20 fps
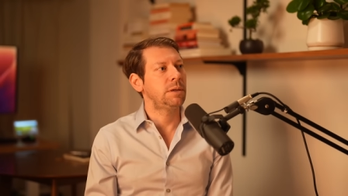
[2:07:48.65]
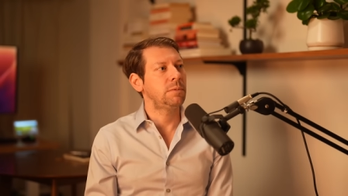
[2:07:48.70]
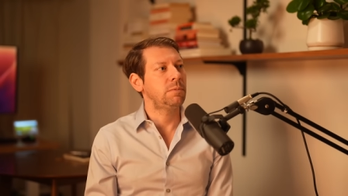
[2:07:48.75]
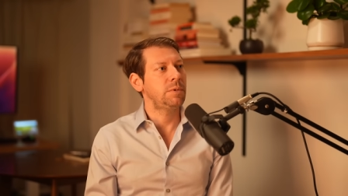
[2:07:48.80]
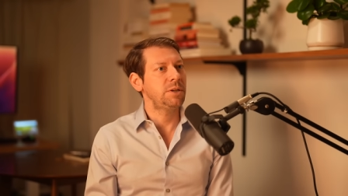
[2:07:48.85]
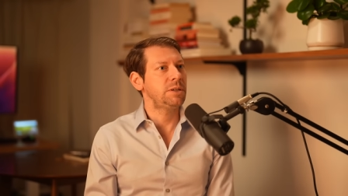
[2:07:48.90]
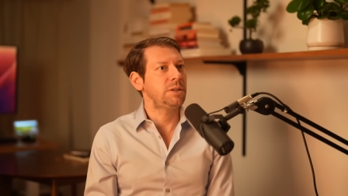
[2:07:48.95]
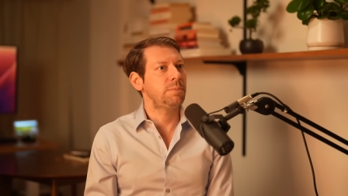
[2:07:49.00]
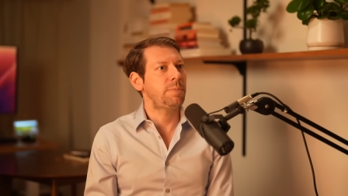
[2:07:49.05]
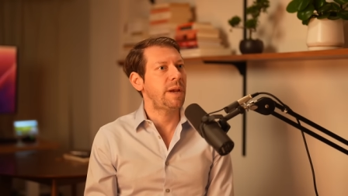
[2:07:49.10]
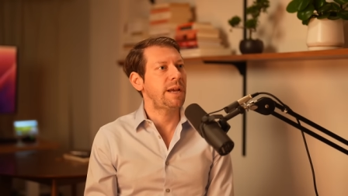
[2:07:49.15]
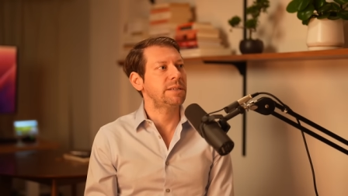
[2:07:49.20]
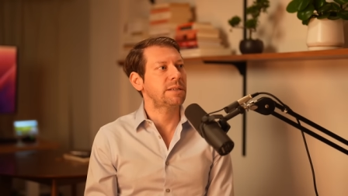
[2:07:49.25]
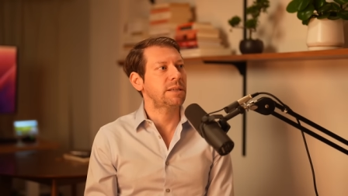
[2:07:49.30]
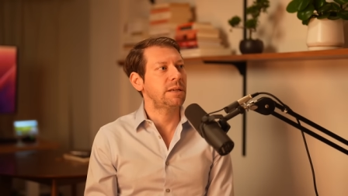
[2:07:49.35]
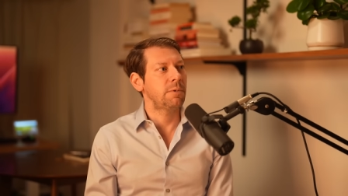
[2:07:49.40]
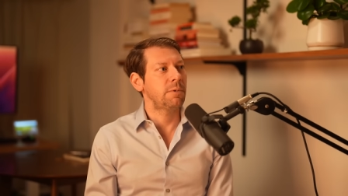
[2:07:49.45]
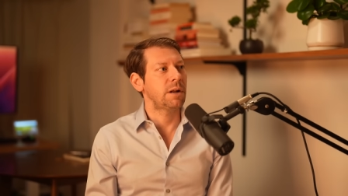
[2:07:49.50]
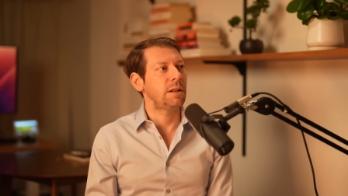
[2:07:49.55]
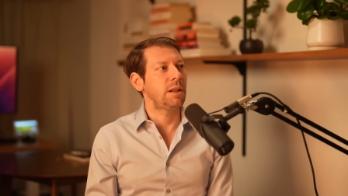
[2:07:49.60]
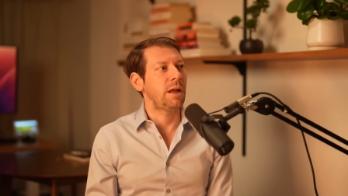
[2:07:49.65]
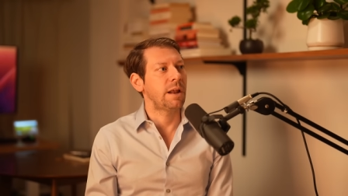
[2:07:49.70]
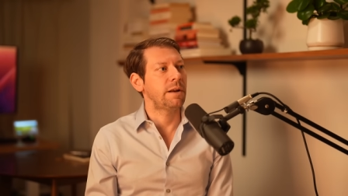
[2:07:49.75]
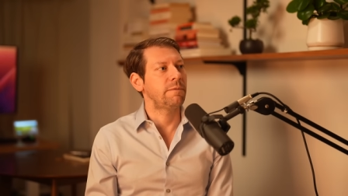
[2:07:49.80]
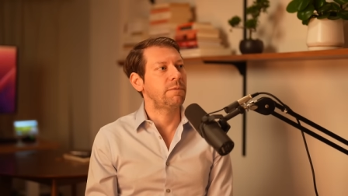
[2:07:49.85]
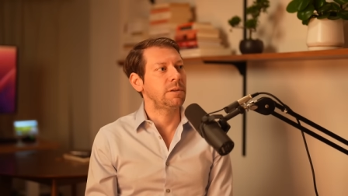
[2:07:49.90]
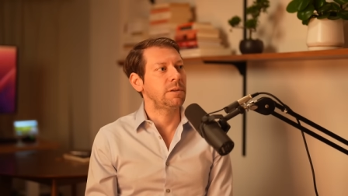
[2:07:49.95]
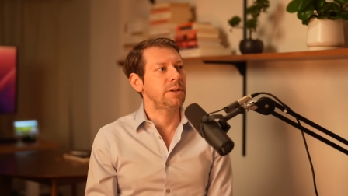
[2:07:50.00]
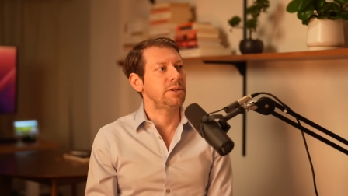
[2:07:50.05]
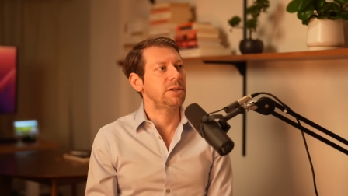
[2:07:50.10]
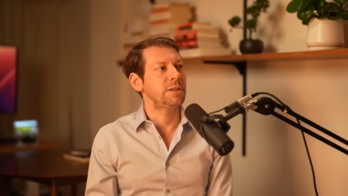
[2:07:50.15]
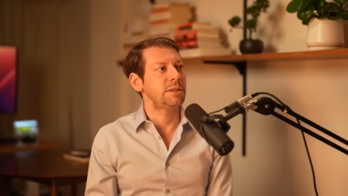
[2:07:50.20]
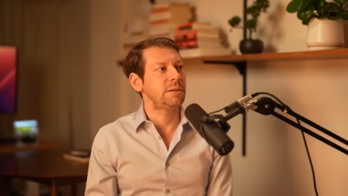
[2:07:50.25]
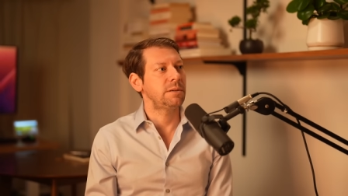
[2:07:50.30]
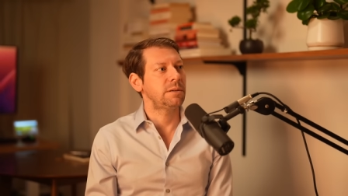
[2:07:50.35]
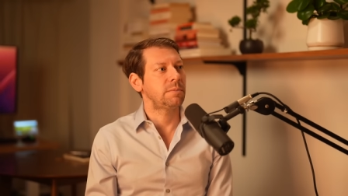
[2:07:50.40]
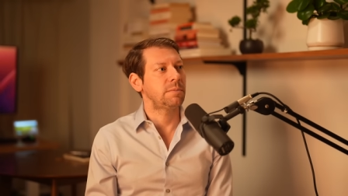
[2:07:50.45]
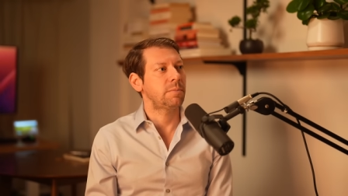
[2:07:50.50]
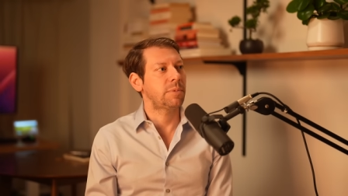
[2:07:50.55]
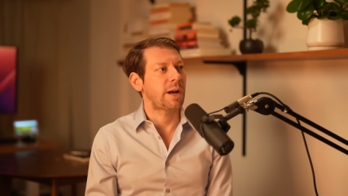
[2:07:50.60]
which is basically what a lot of religious
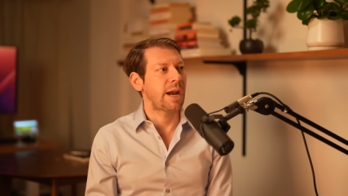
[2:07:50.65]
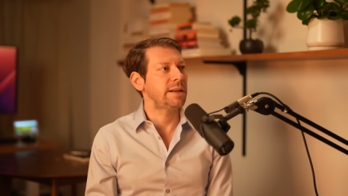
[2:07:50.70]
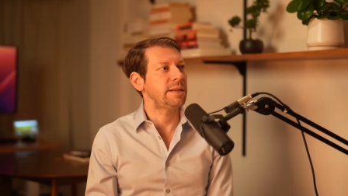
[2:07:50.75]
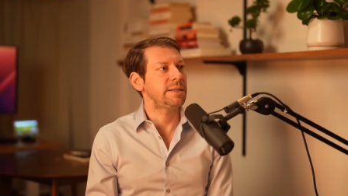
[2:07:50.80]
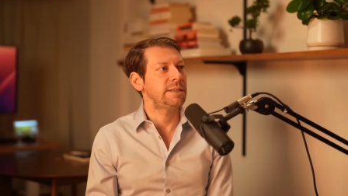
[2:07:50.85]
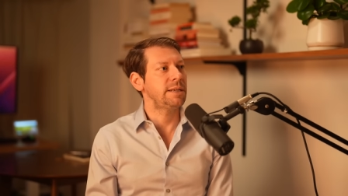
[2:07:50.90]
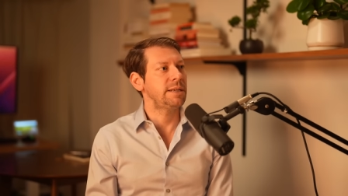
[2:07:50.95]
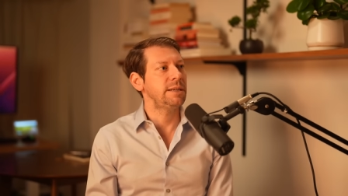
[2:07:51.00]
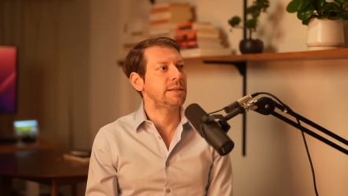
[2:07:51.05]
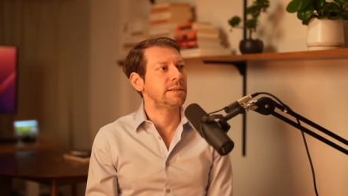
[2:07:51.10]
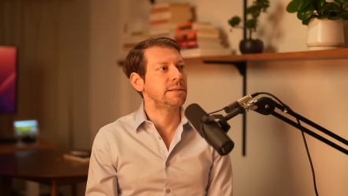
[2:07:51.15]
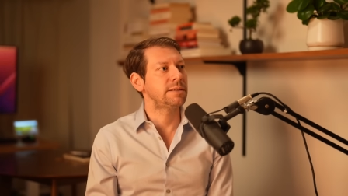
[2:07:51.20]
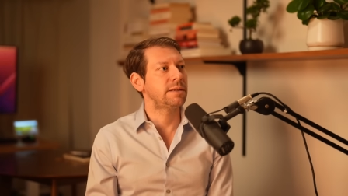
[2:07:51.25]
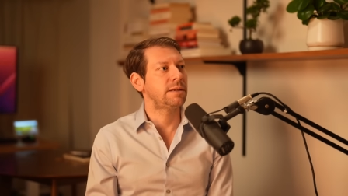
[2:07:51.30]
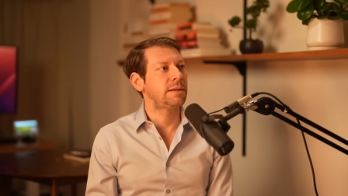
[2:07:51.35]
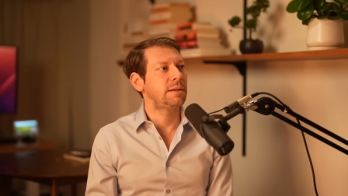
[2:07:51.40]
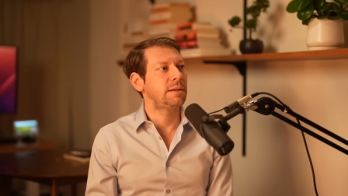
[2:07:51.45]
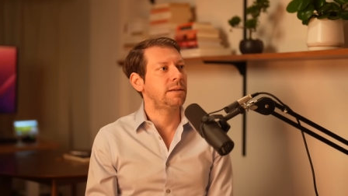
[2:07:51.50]
practice is.